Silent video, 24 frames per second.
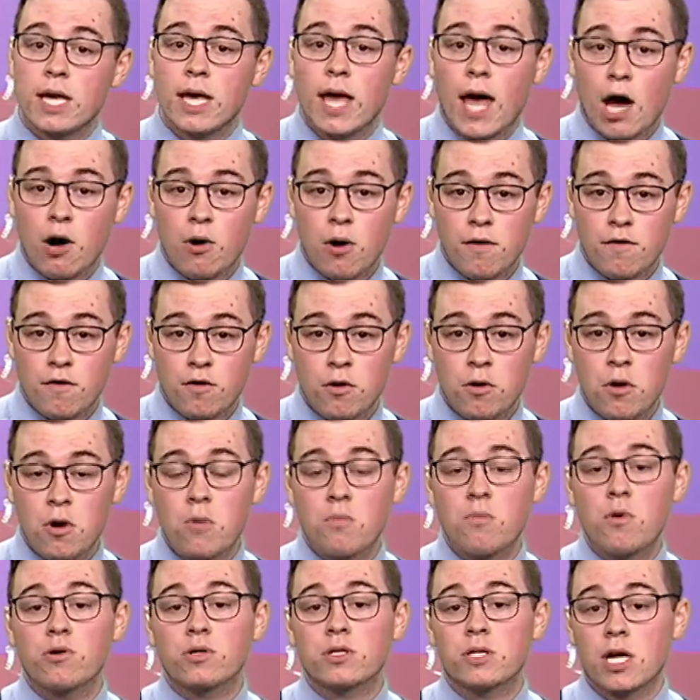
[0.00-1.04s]
However,
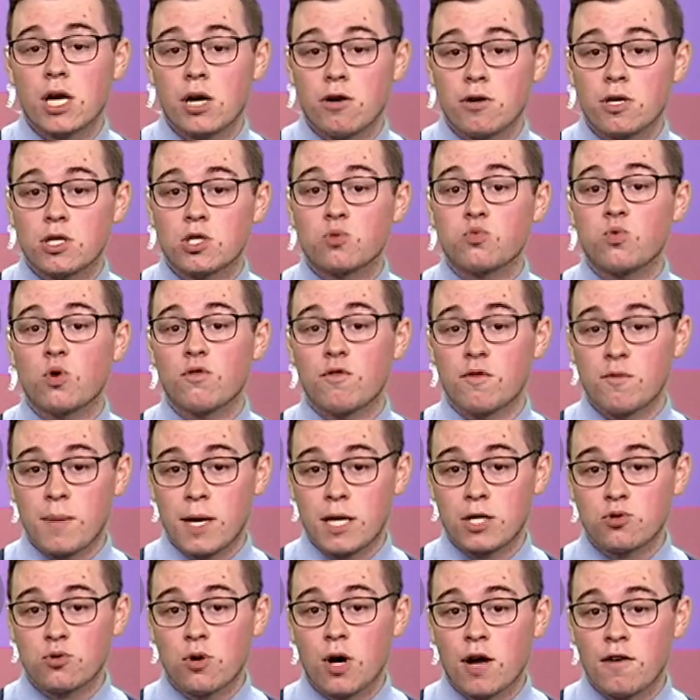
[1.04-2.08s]
most areas will remain
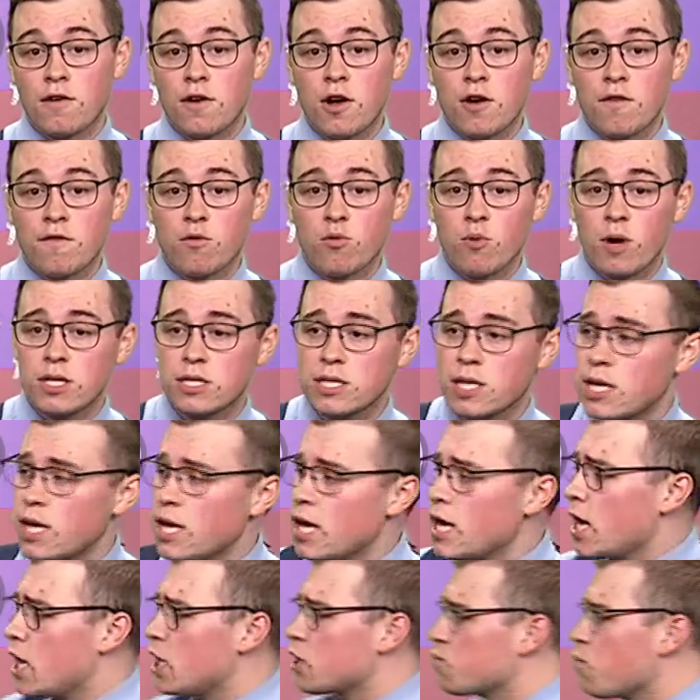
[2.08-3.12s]
dry for Wednesday,
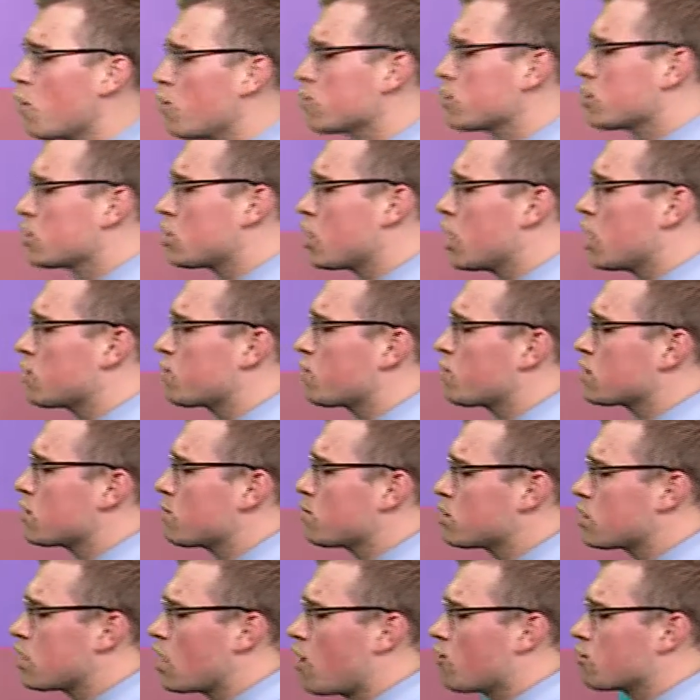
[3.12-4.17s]
as well as a chance for some
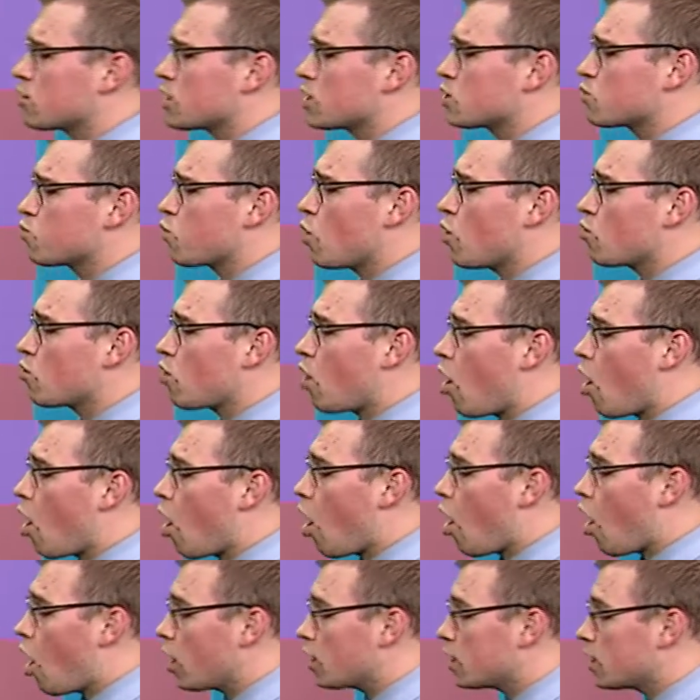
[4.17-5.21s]
showers as well
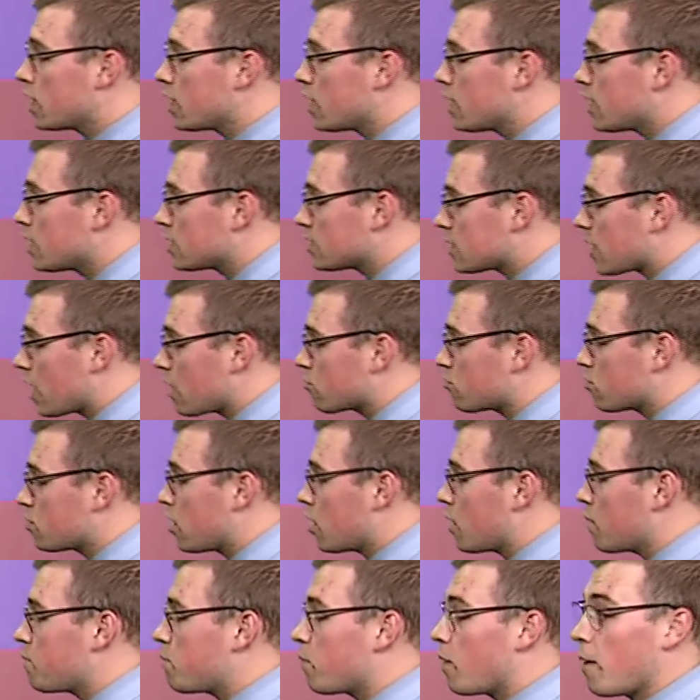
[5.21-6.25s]
on
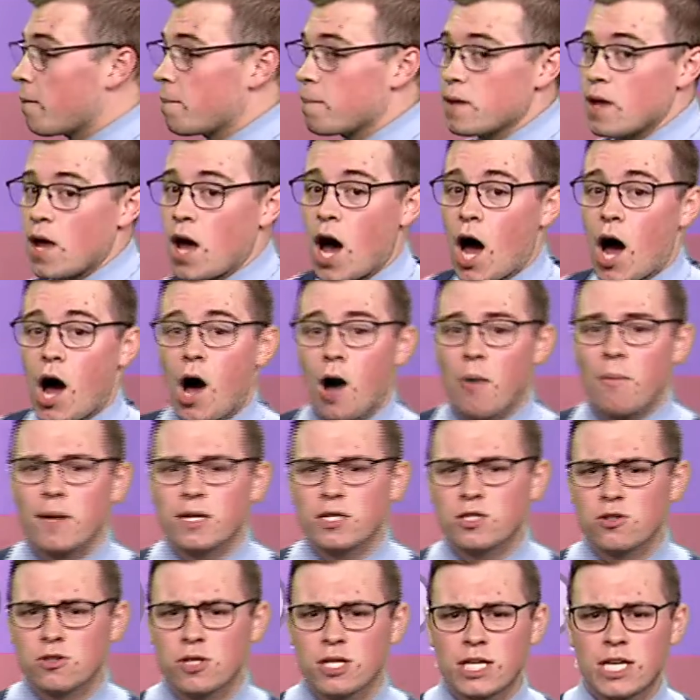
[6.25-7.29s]
Saturday, but I'll make
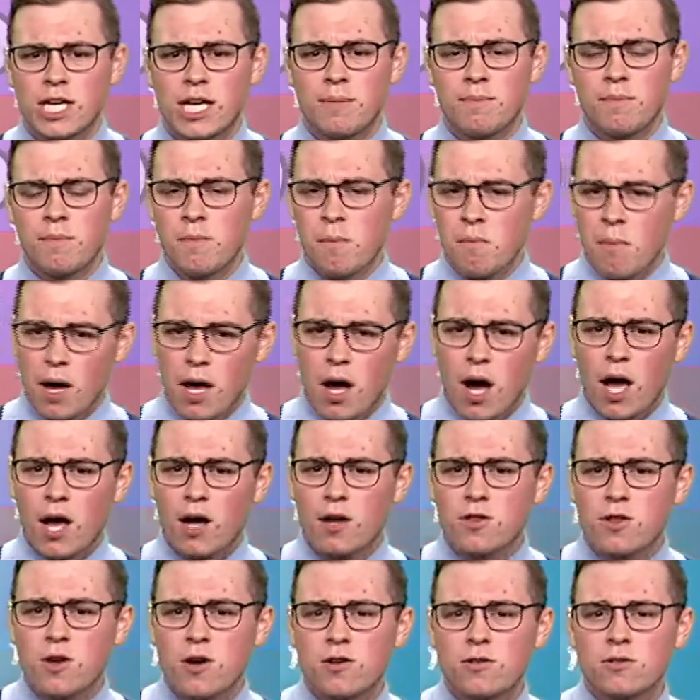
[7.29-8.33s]
sure to keep my eye
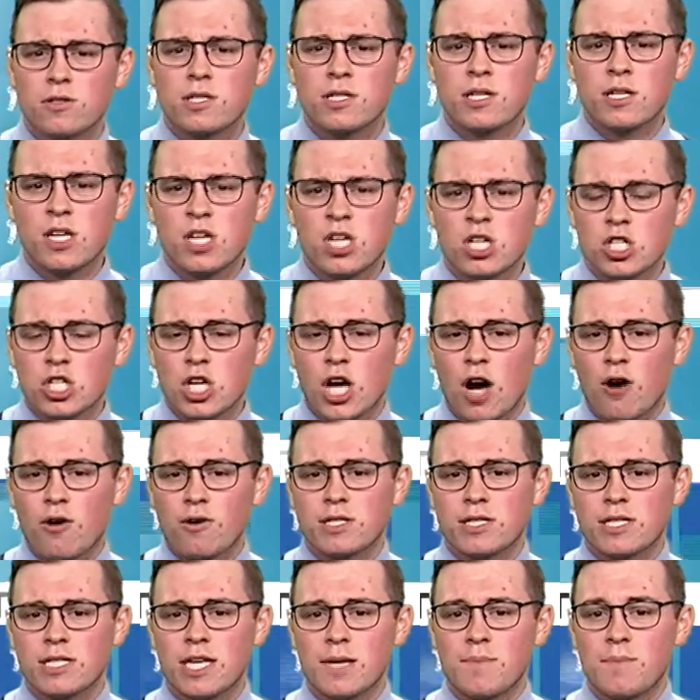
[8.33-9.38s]
on those
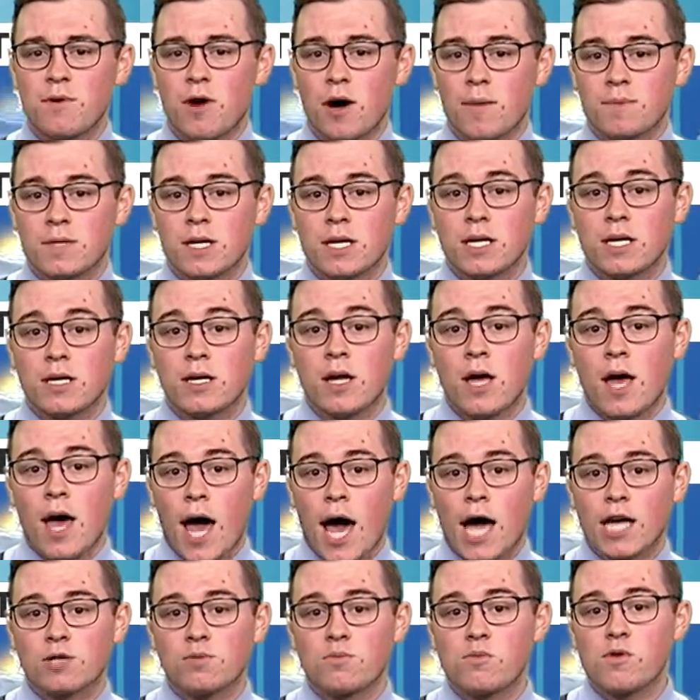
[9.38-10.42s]
showers and keep you updated
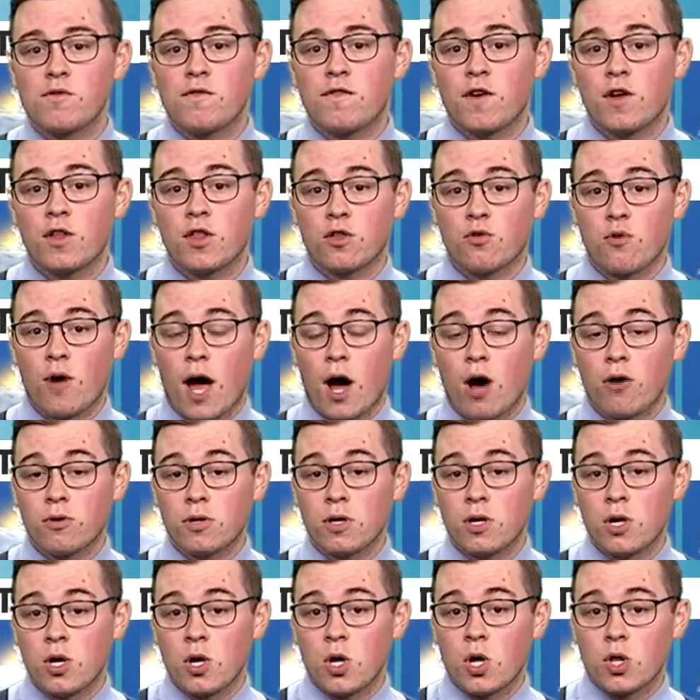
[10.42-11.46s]
as we move throughout
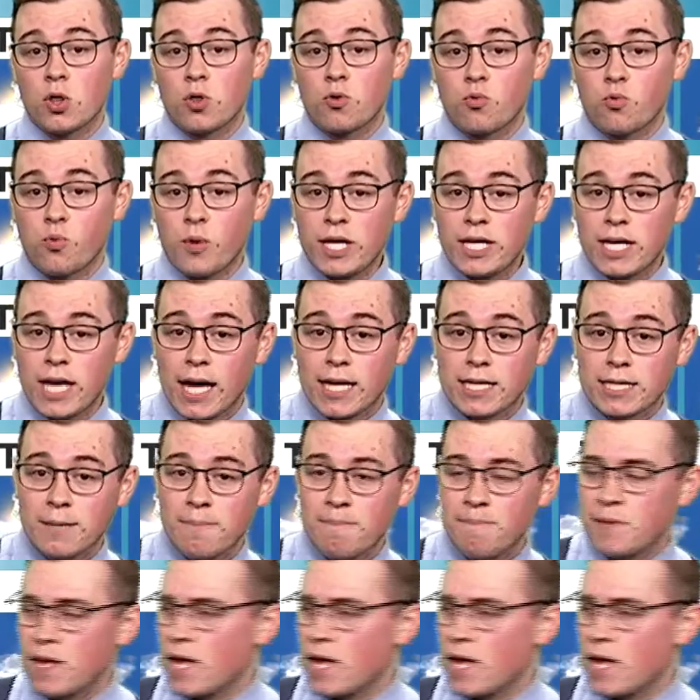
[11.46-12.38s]
the weekend.